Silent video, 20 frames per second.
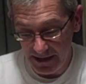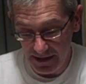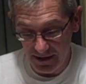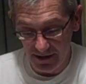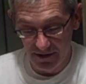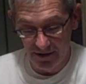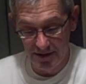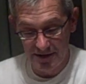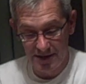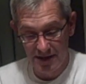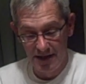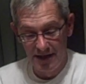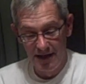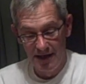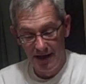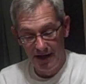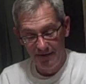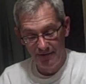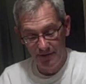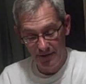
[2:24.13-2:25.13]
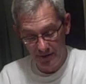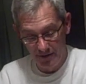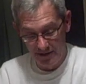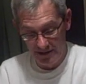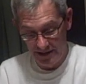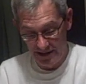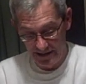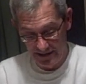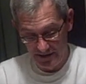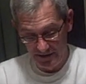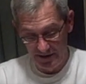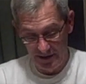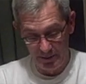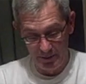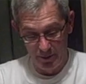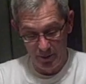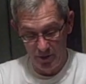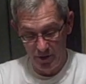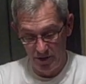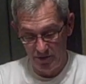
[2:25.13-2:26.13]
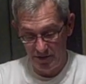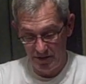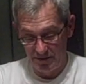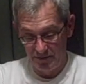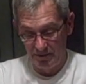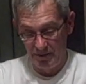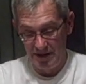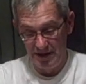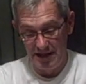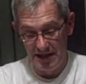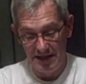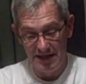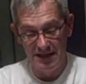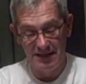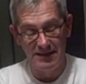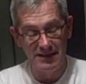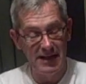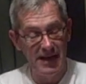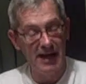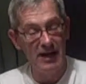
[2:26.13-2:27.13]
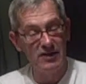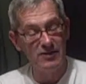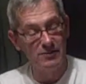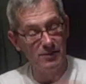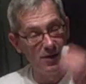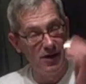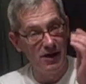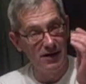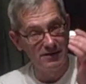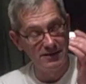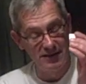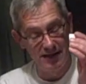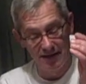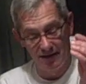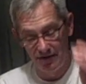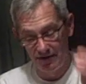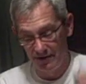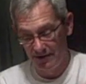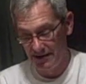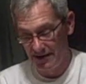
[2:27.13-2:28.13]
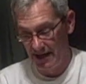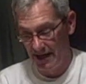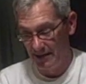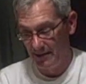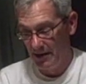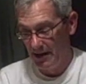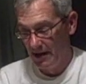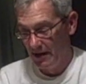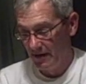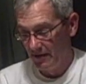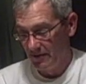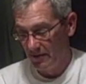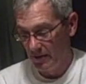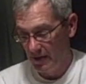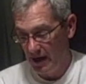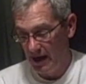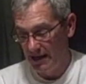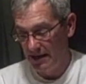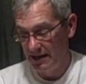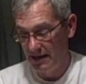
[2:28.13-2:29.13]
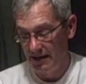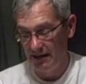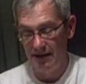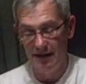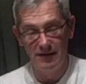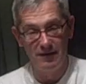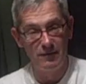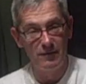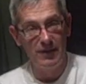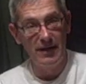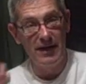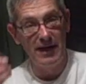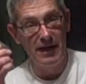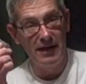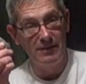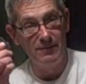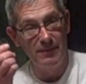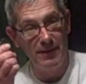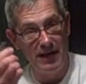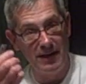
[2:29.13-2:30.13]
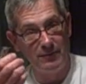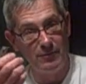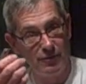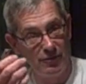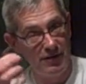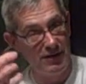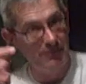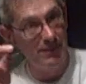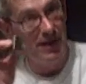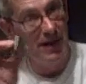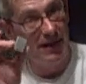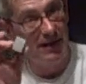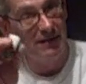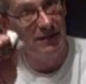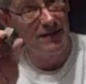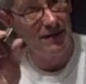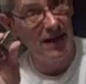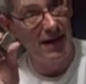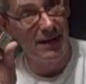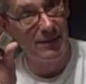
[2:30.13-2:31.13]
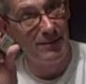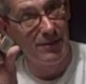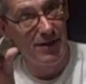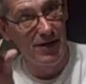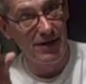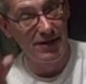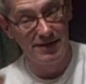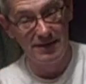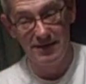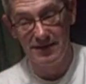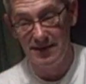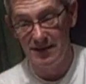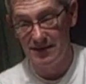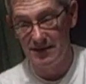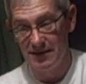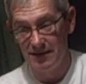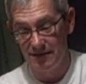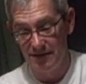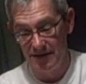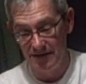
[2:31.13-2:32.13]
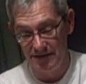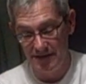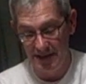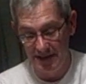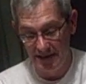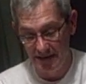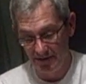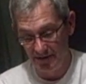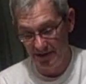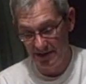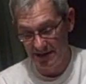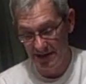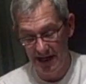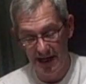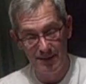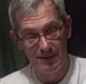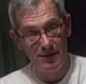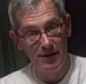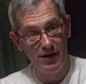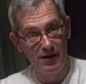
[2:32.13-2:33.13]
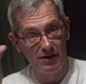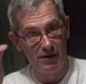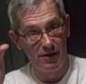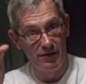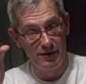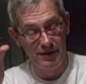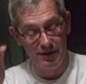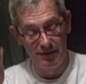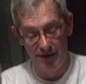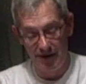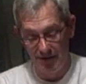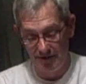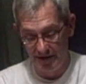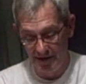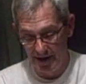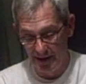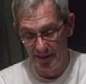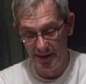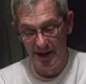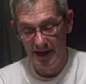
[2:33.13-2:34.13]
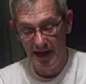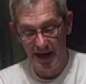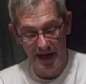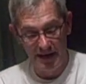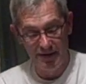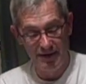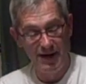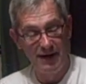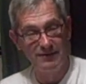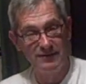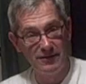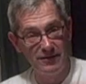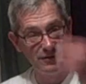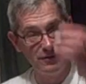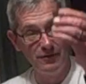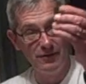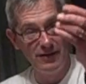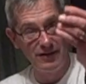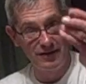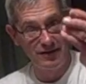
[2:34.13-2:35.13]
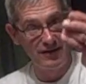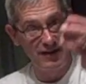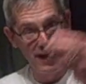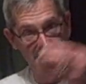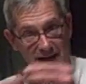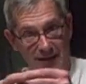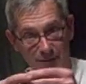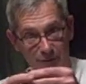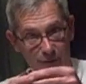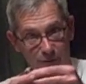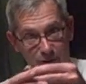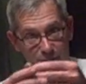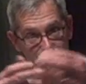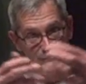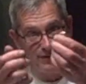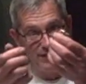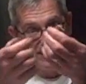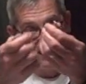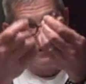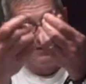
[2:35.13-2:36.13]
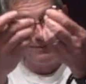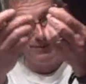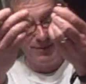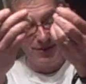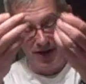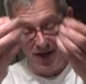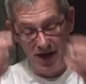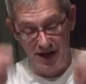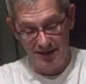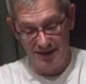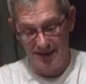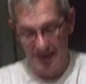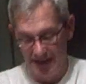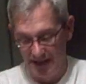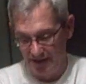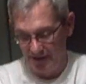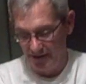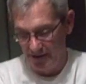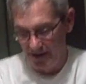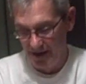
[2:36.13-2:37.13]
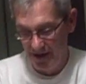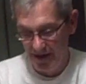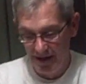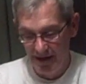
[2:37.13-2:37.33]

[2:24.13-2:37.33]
years of doing this, you get bored with bringing these gauge blocks together all the time. So what I did is went ahead and made pre-made sine blocks. This is a 15-degree sine block already ground up. I don't have to do this anymore and put these blocks together.